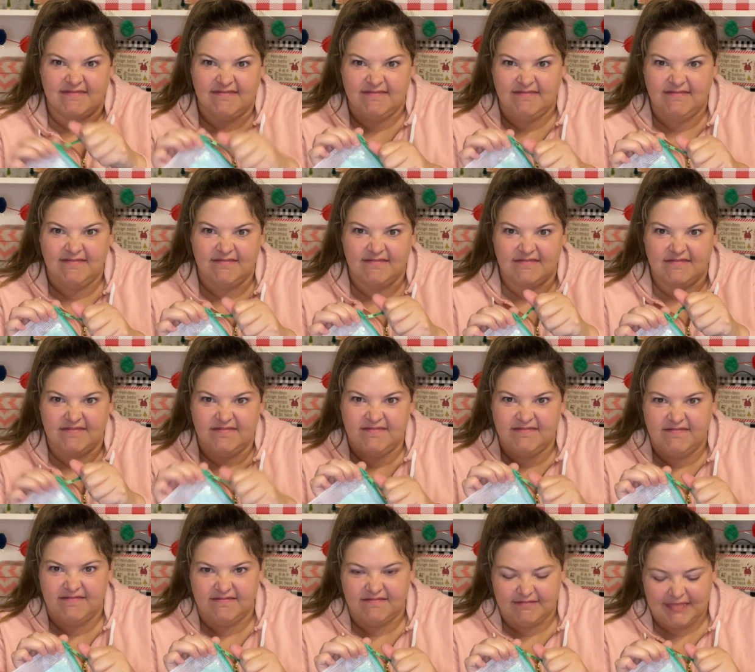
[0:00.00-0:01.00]

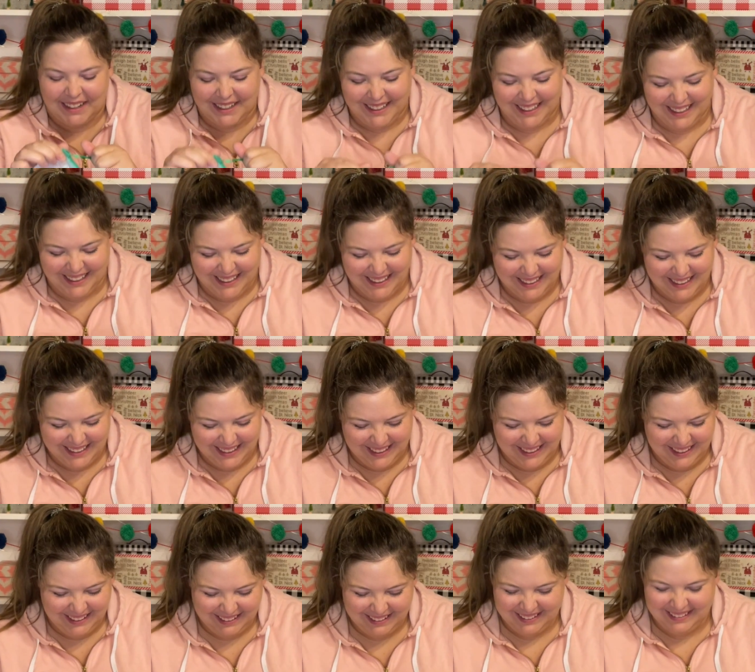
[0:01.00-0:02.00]

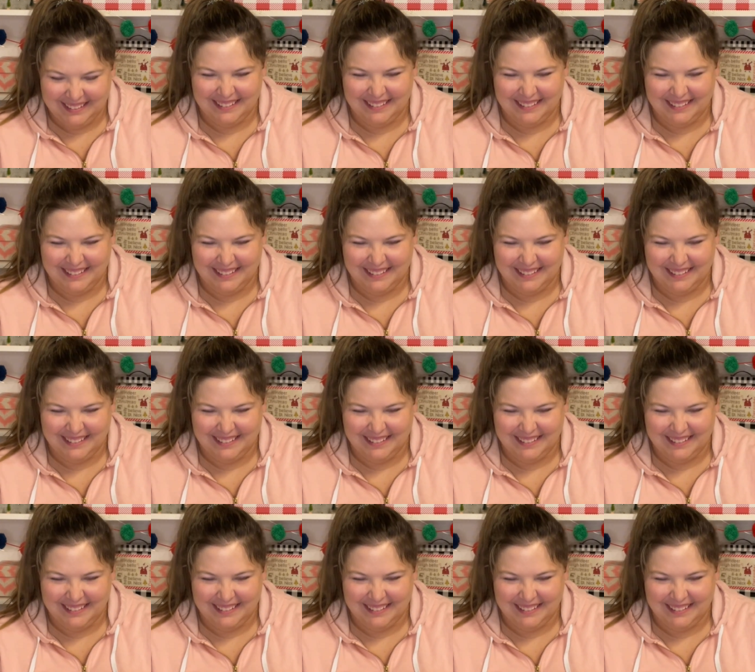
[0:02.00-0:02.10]
Nobody speaks.